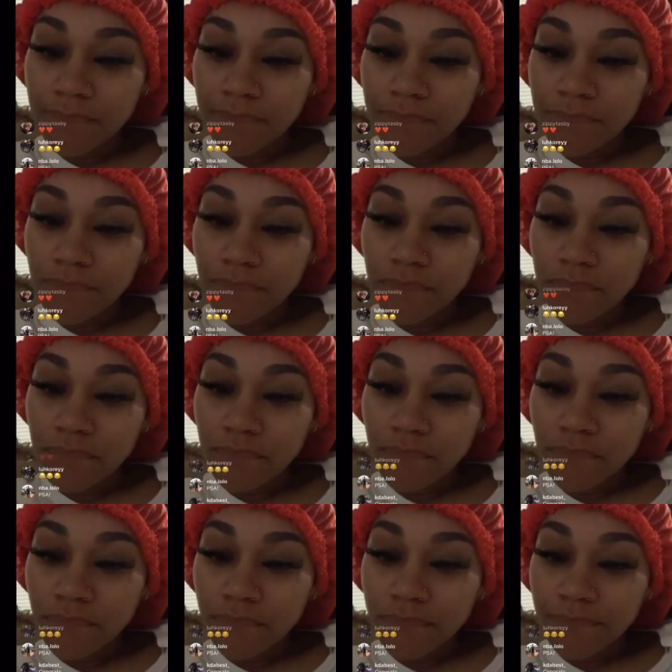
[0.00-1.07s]

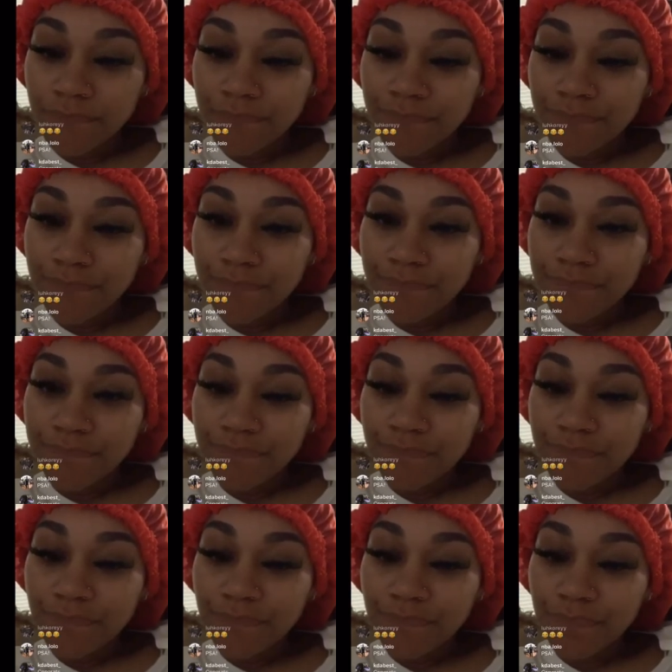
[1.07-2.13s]

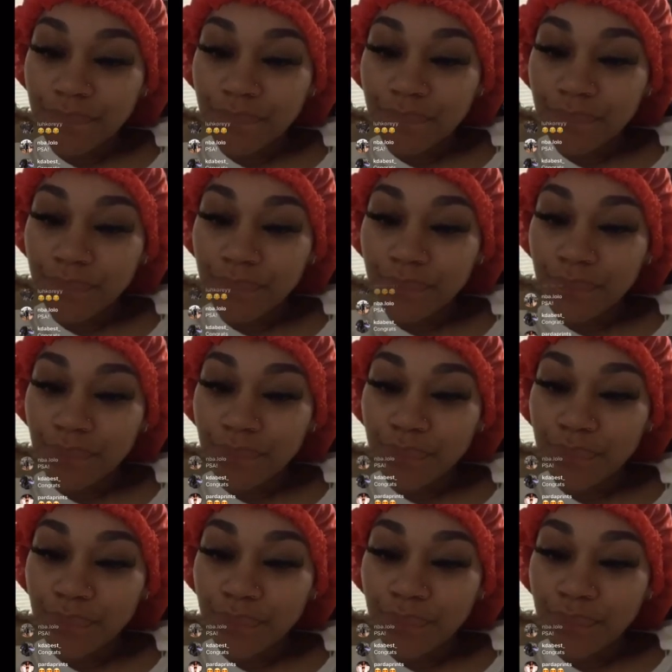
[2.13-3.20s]

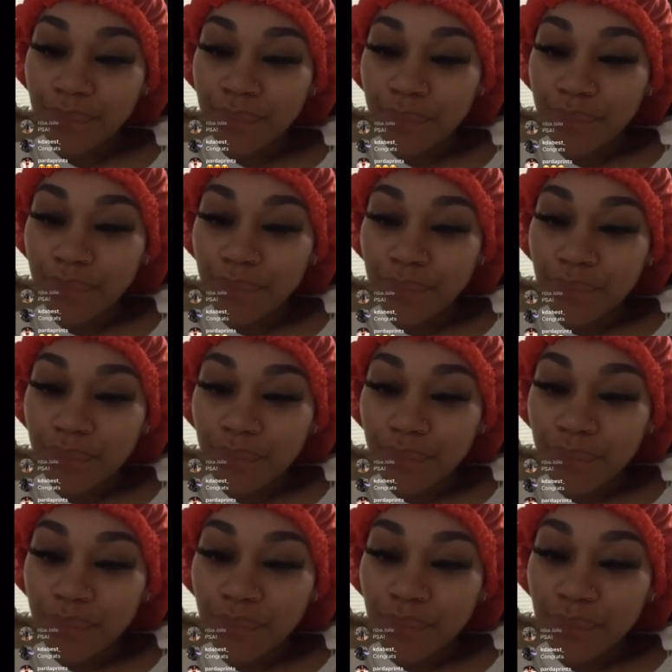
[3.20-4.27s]

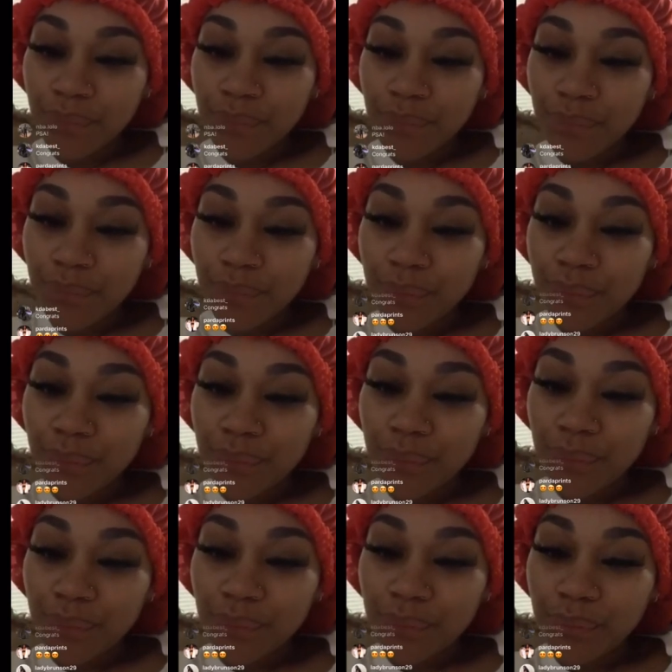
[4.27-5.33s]

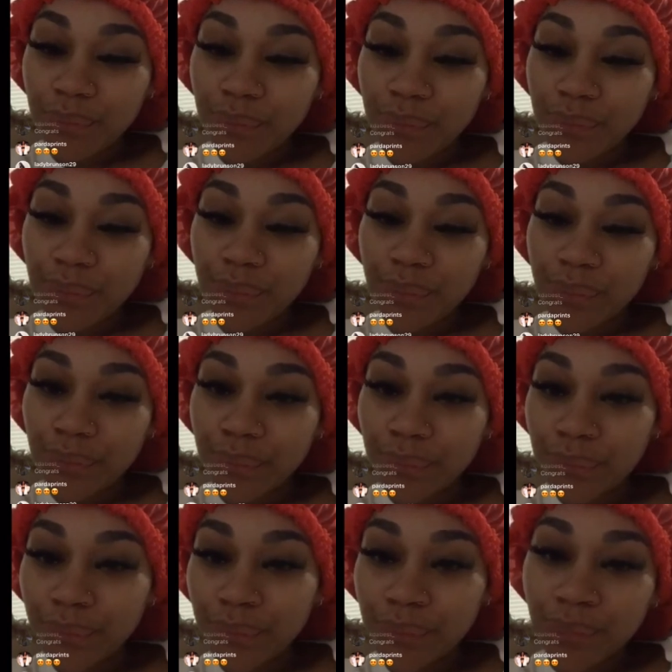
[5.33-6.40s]

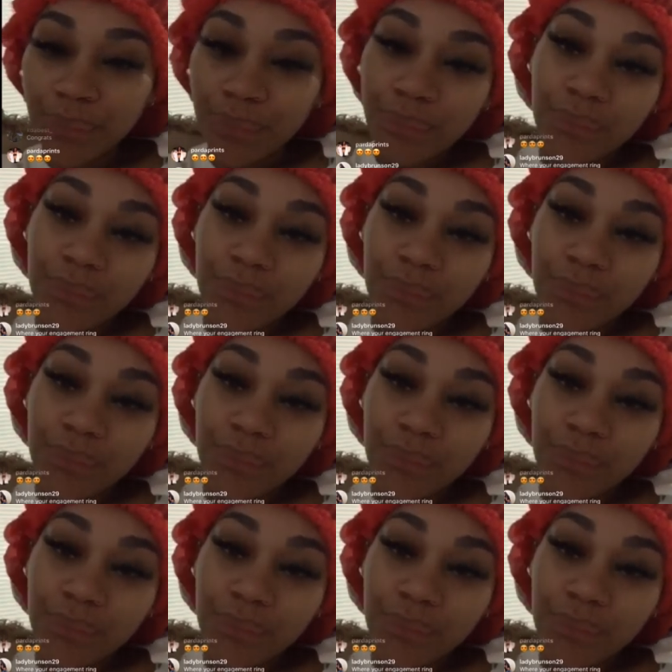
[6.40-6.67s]
No one is speaking in this clip.